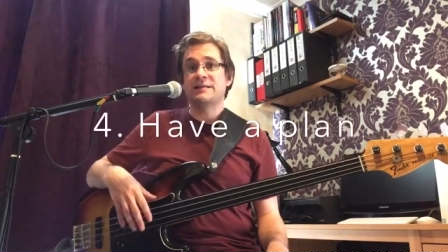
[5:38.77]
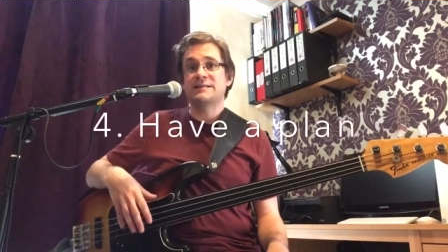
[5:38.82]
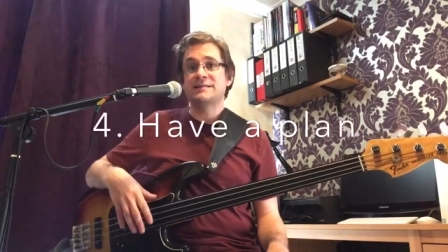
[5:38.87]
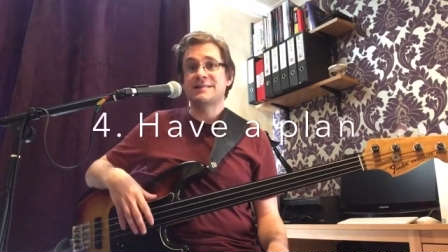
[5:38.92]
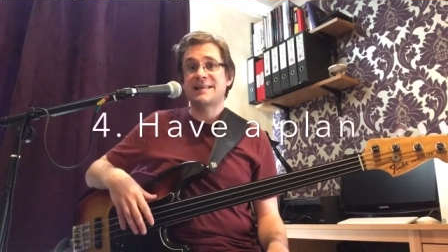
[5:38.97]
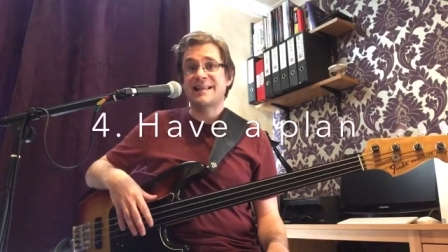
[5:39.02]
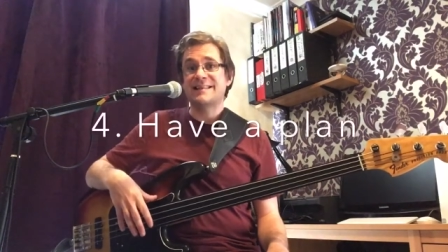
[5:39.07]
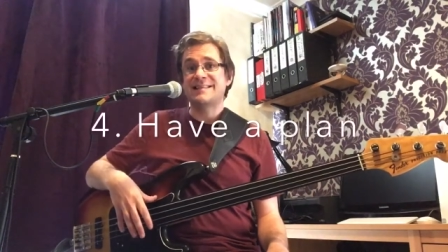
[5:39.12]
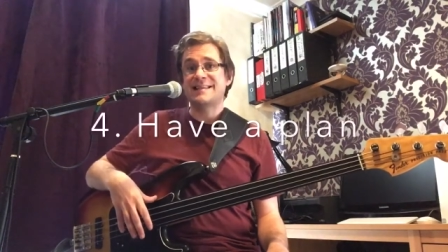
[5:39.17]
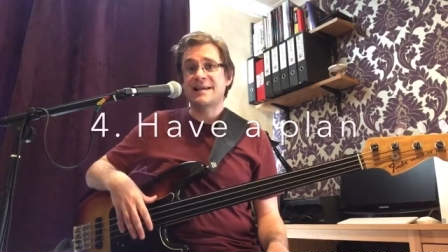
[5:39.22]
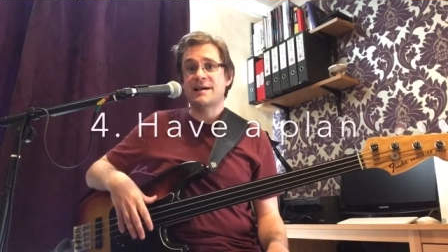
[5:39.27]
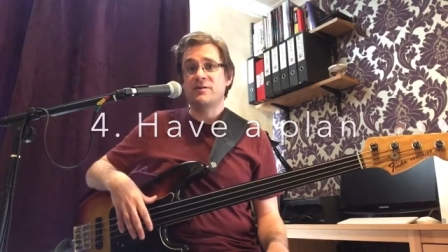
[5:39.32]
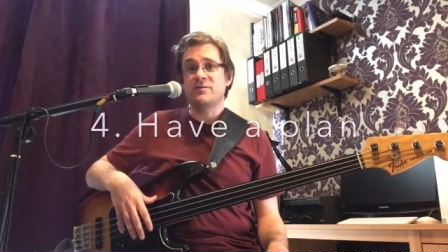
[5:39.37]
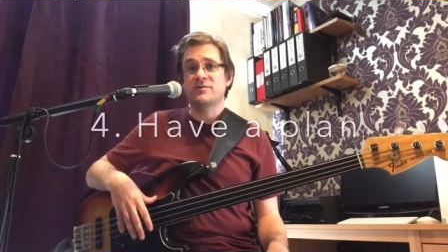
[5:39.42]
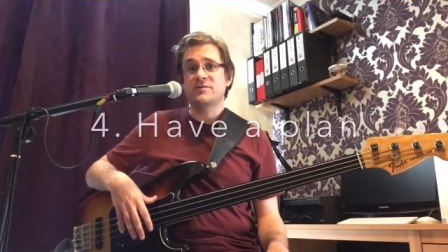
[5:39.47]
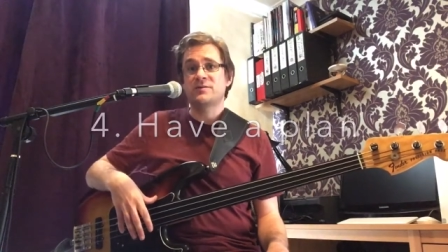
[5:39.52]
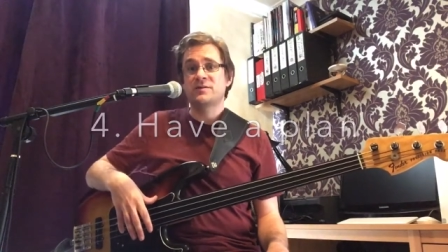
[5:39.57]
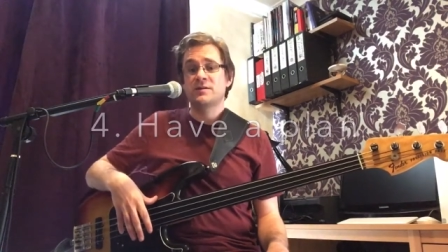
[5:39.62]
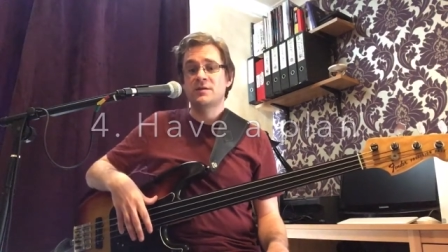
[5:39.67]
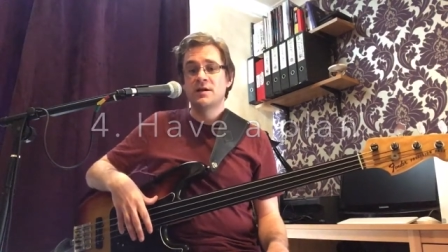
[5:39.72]
set
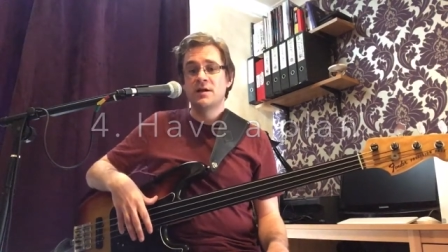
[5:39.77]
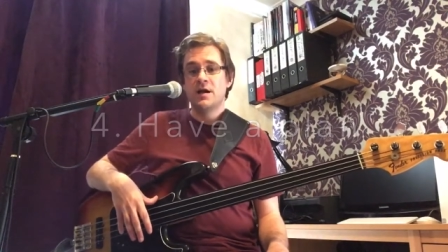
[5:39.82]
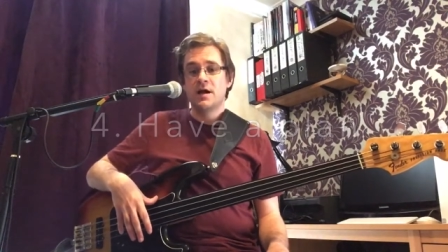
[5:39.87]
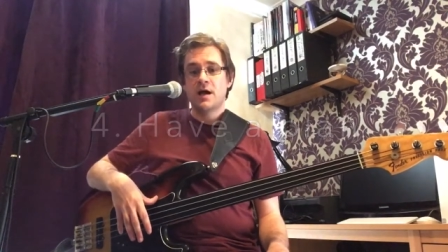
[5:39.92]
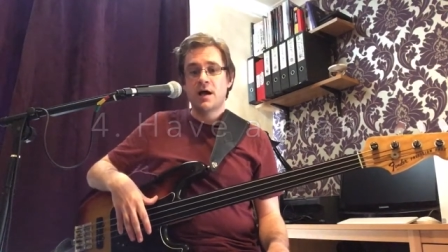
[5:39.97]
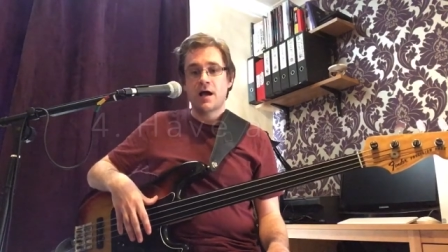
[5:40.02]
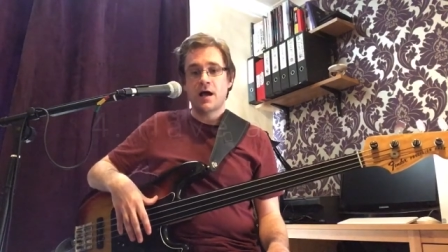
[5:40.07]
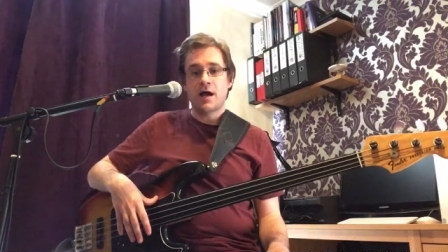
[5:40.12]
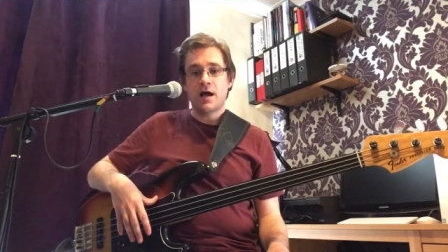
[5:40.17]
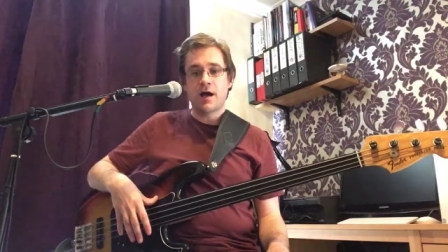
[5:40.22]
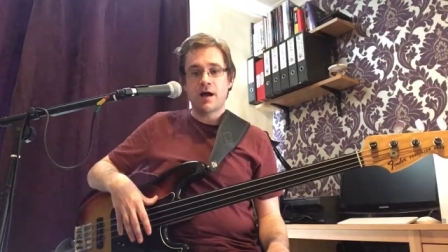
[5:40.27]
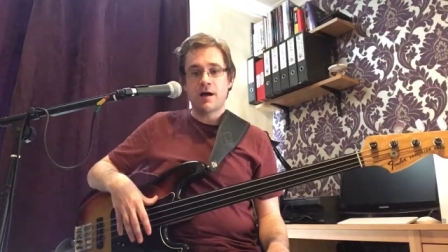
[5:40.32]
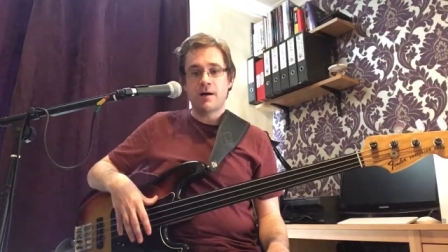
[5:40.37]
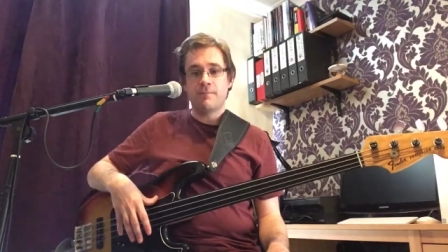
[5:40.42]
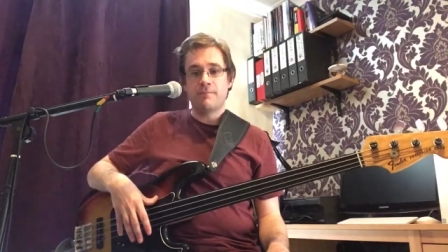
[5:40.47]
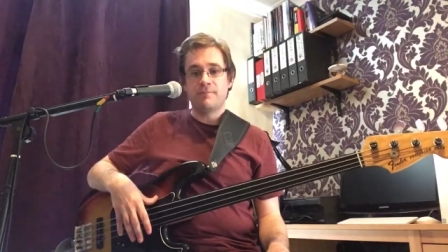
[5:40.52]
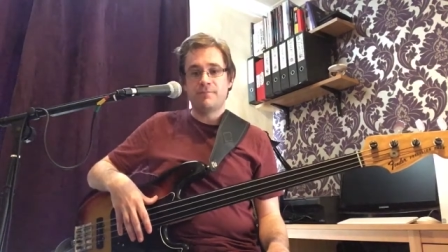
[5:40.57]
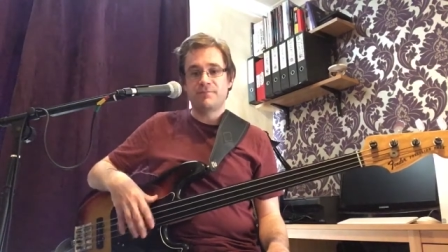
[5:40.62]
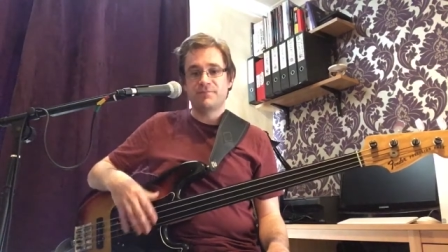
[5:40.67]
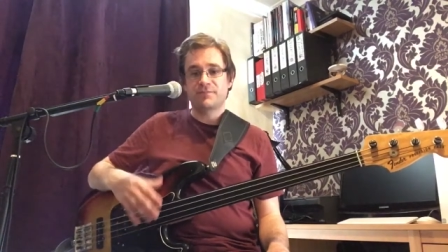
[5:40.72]
out,
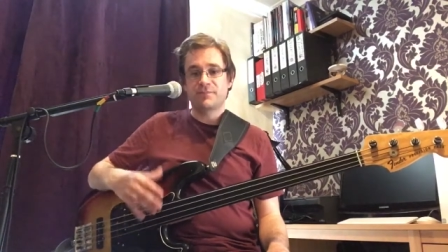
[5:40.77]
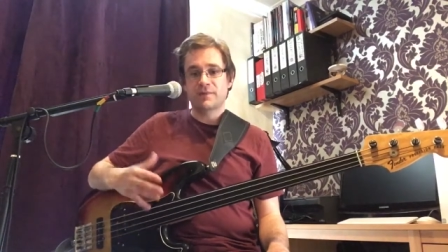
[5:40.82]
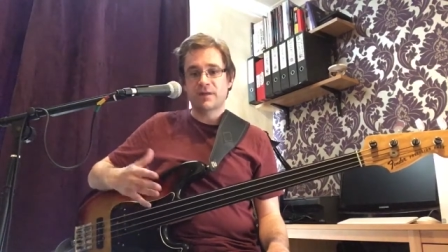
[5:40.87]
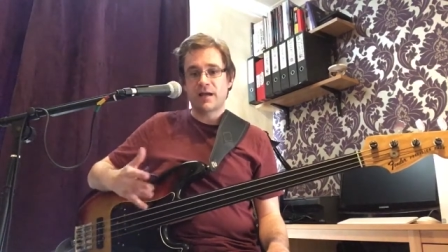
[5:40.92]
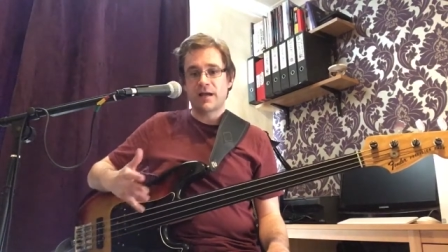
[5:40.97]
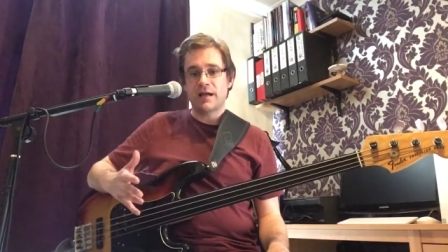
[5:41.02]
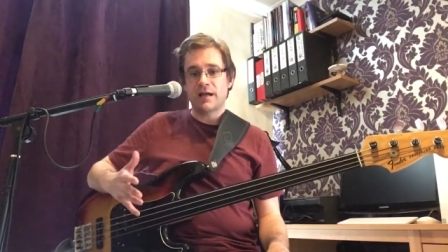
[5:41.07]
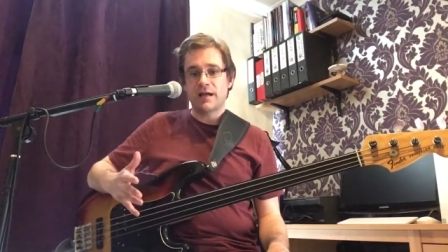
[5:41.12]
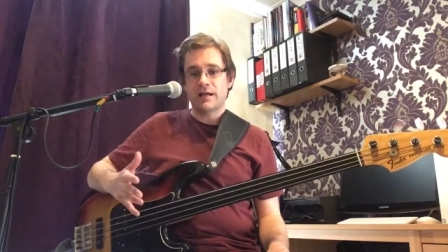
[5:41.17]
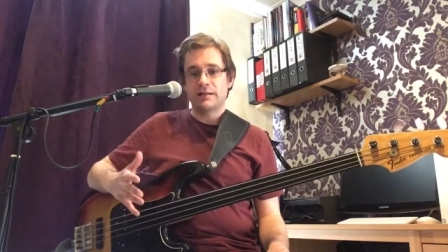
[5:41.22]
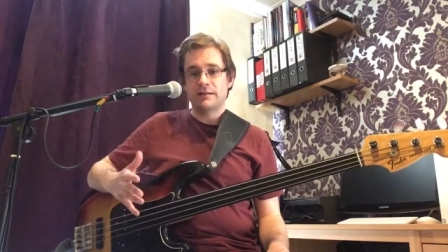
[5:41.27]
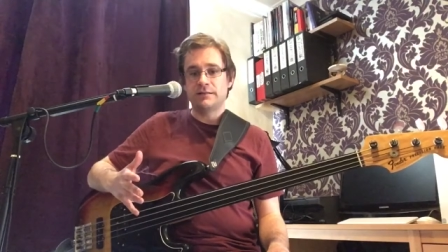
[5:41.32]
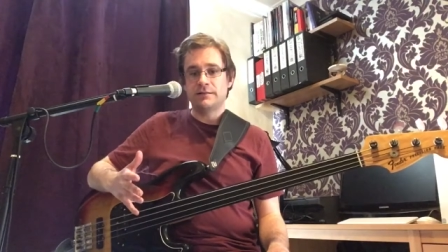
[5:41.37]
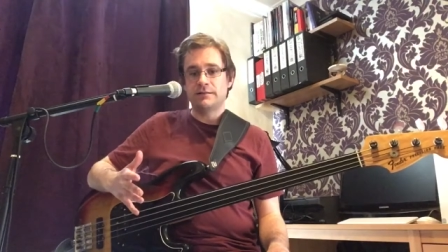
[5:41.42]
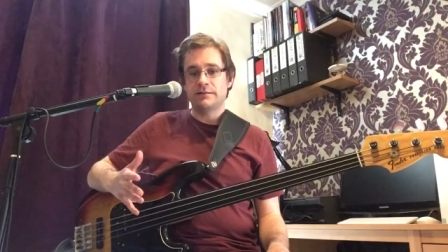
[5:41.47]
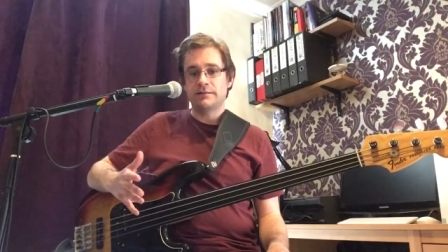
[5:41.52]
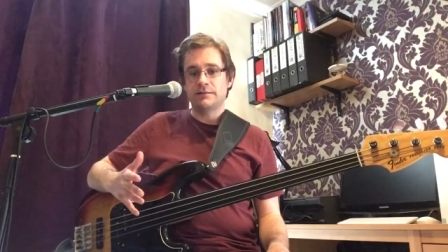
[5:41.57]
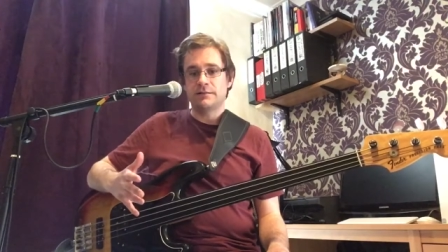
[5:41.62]
and